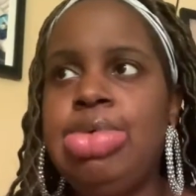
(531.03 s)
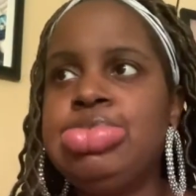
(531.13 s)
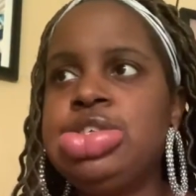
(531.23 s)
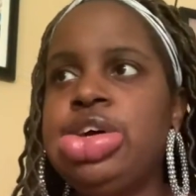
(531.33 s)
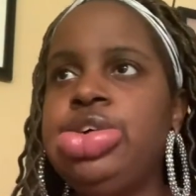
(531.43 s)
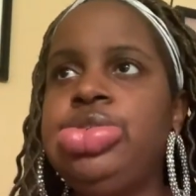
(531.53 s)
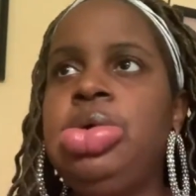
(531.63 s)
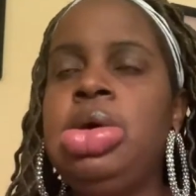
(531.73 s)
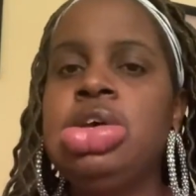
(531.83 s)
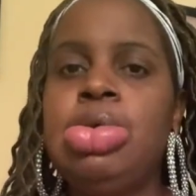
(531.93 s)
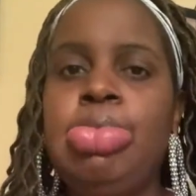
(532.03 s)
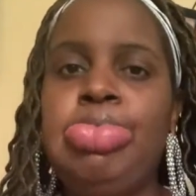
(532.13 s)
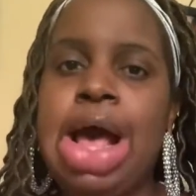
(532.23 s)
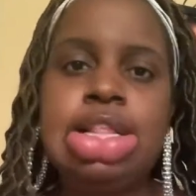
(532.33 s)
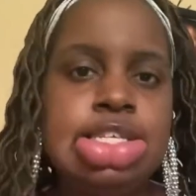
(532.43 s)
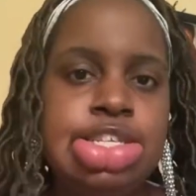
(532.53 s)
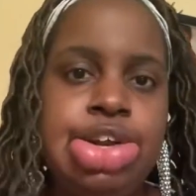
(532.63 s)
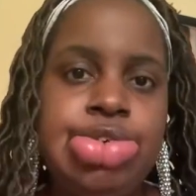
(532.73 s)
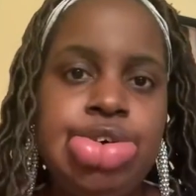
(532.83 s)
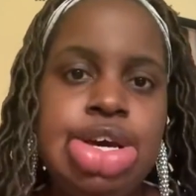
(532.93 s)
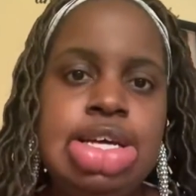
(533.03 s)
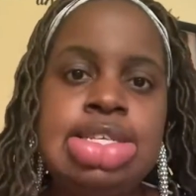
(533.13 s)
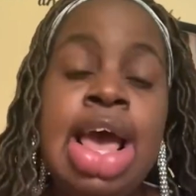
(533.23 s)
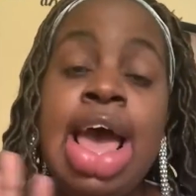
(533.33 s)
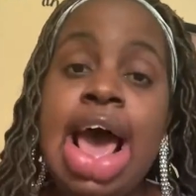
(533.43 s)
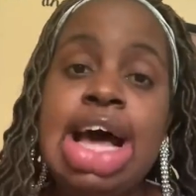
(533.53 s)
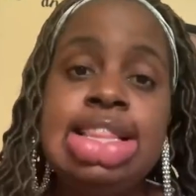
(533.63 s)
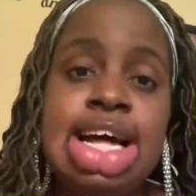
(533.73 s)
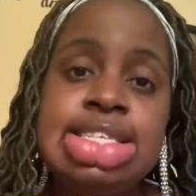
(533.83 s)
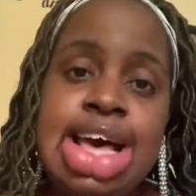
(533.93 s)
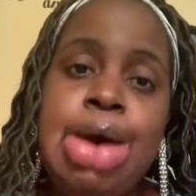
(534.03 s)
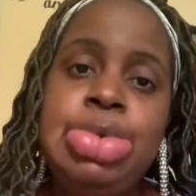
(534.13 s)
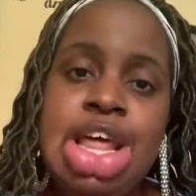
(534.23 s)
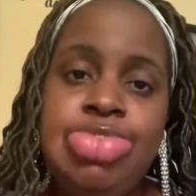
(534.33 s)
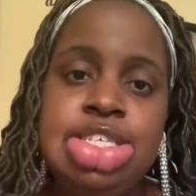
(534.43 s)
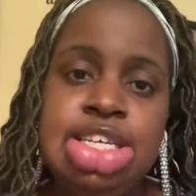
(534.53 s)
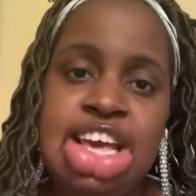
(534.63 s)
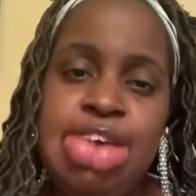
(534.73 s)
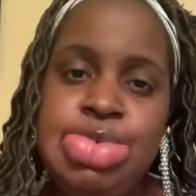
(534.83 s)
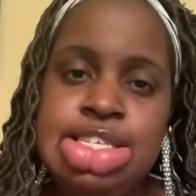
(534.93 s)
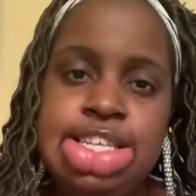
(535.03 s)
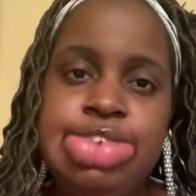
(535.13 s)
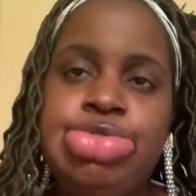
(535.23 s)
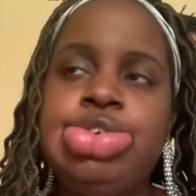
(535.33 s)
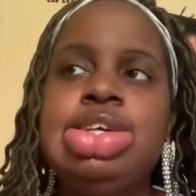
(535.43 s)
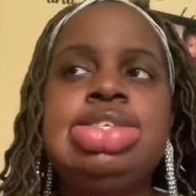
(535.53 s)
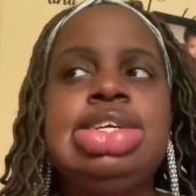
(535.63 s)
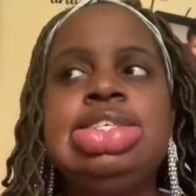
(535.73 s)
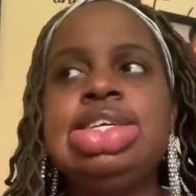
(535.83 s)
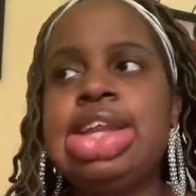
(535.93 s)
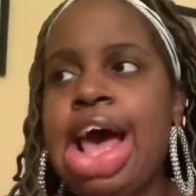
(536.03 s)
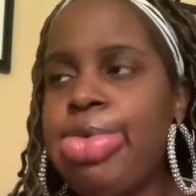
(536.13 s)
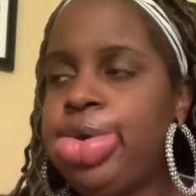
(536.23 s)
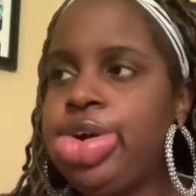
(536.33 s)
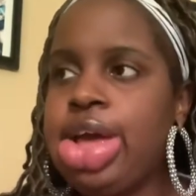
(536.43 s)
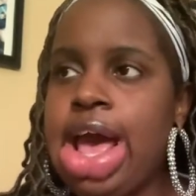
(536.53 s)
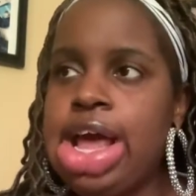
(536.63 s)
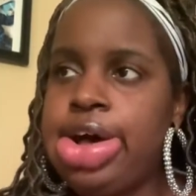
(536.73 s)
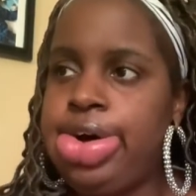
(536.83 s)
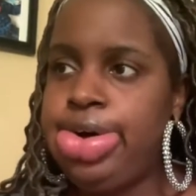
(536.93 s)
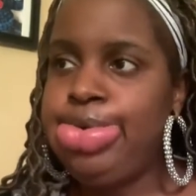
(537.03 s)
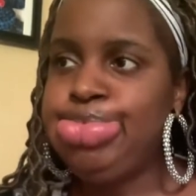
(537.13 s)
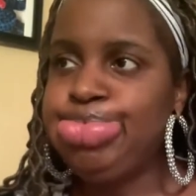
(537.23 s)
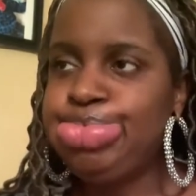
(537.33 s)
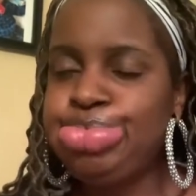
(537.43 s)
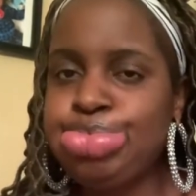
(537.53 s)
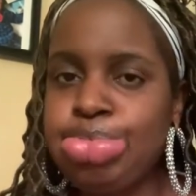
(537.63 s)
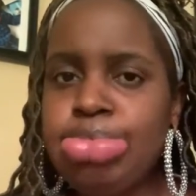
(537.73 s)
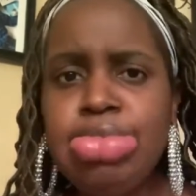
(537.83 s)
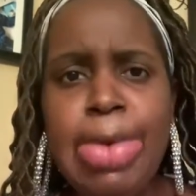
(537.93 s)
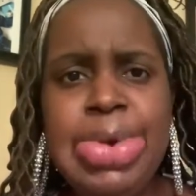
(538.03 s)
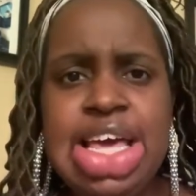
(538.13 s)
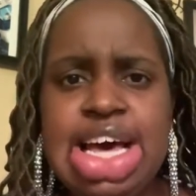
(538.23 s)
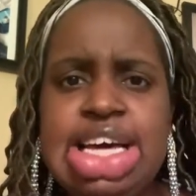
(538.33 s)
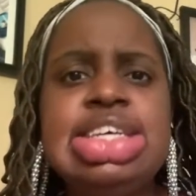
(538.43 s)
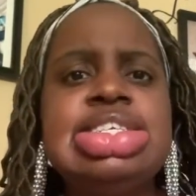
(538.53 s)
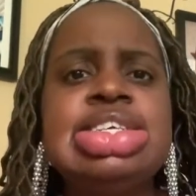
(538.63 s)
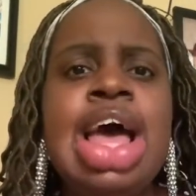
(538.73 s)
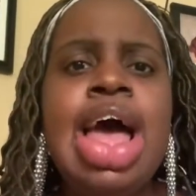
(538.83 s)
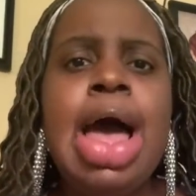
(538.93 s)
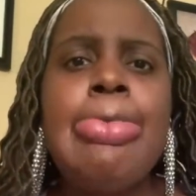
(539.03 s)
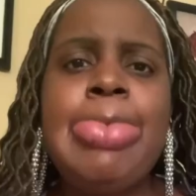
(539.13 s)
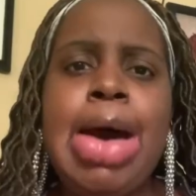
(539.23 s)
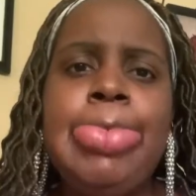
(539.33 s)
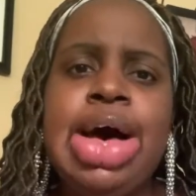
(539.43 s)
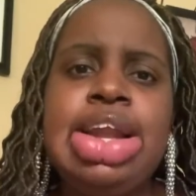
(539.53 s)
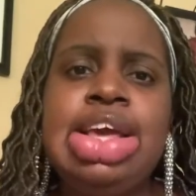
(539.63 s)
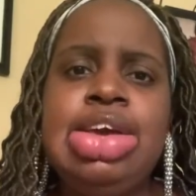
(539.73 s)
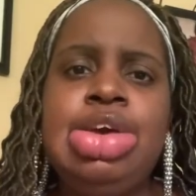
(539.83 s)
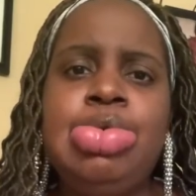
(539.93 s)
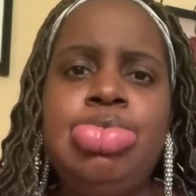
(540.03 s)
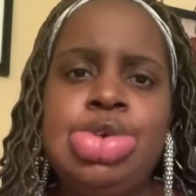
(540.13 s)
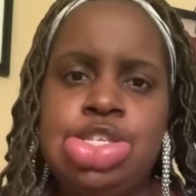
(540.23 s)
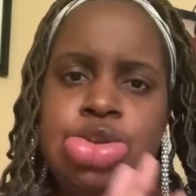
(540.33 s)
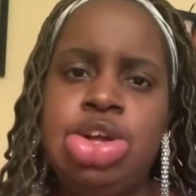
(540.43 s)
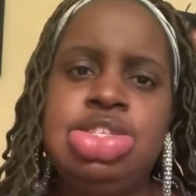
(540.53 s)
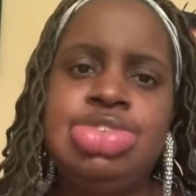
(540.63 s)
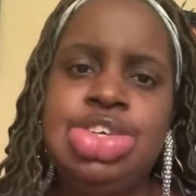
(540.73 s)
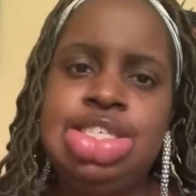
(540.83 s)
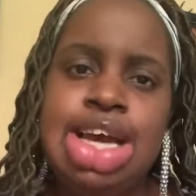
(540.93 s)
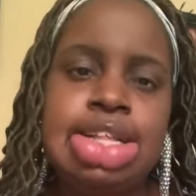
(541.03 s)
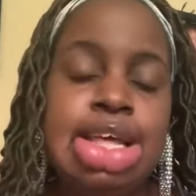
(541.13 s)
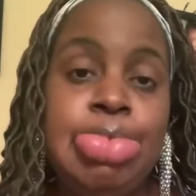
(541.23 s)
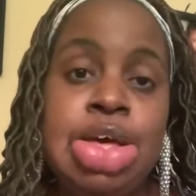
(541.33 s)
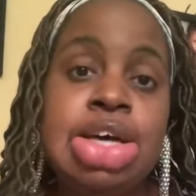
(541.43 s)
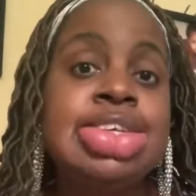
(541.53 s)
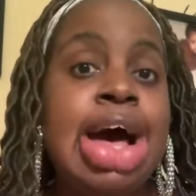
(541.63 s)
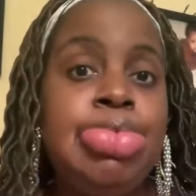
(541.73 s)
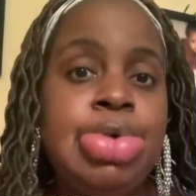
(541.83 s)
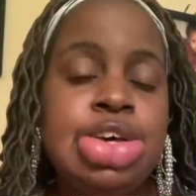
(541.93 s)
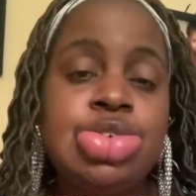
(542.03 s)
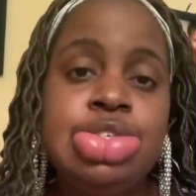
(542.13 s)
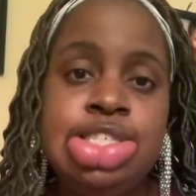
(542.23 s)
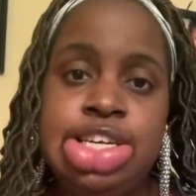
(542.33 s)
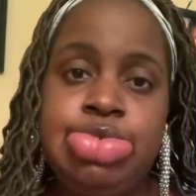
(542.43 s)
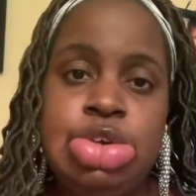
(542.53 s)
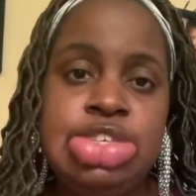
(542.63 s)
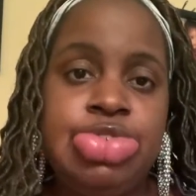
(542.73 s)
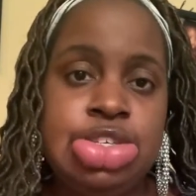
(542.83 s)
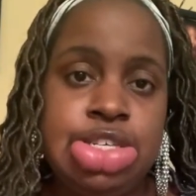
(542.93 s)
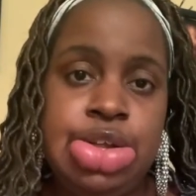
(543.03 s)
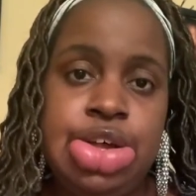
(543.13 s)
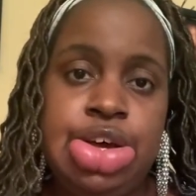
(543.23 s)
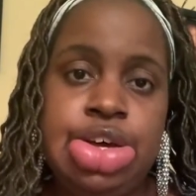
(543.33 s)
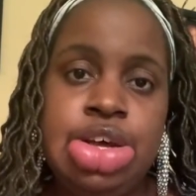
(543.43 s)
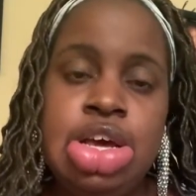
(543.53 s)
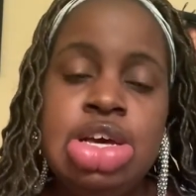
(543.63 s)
So back to steroids. At that time, whenever she gave me steroids, it did not work at all because my body was starting to reject it because I was on steroids for so long.